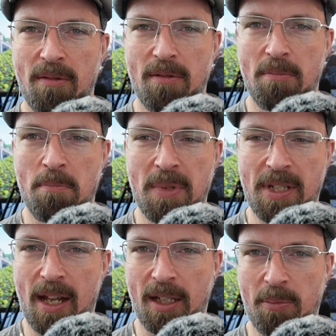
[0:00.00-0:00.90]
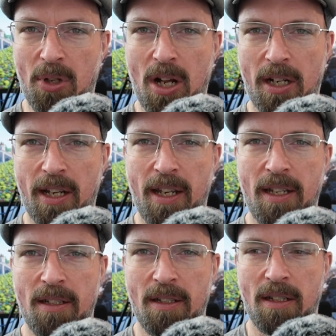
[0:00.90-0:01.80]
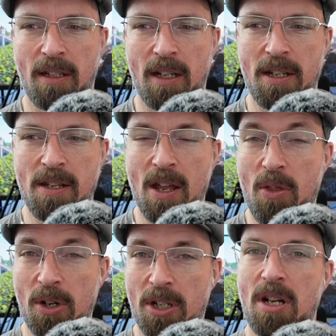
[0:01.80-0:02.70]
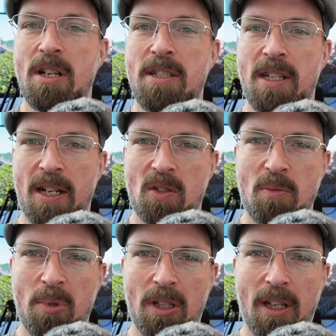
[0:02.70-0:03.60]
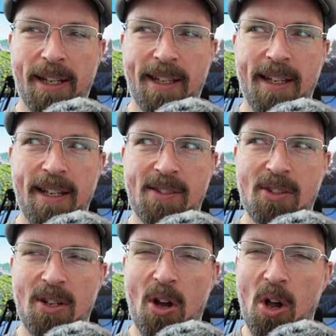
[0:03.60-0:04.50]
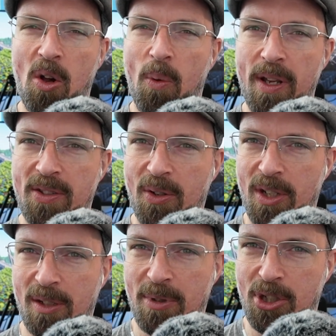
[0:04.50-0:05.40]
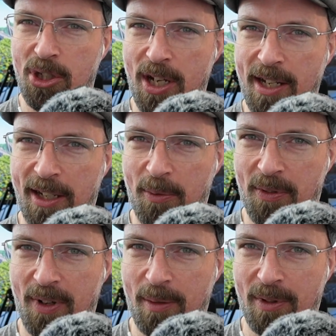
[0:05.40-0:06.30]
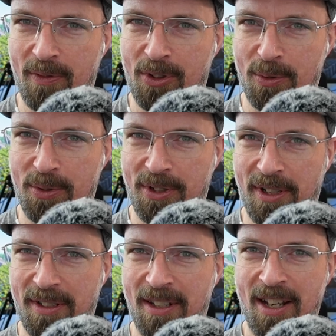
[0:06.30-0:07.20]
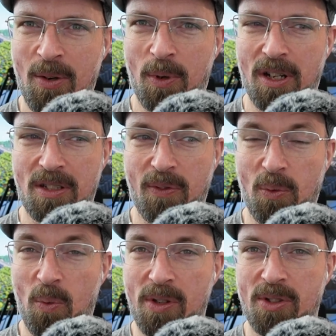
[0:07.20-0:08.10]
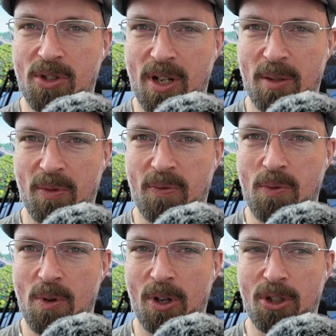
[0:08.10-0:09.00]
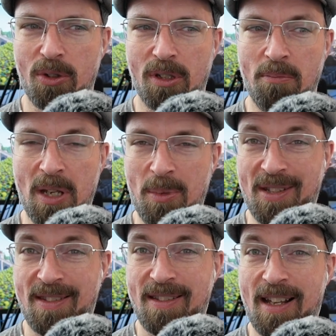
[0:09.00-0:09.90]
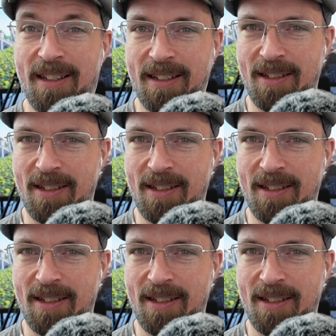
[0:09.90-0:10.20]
metallic block in another context, but like it's always going to be shiny with vibrant visuals on. Whereas if it wasn't shiny before, you could maybe sell it as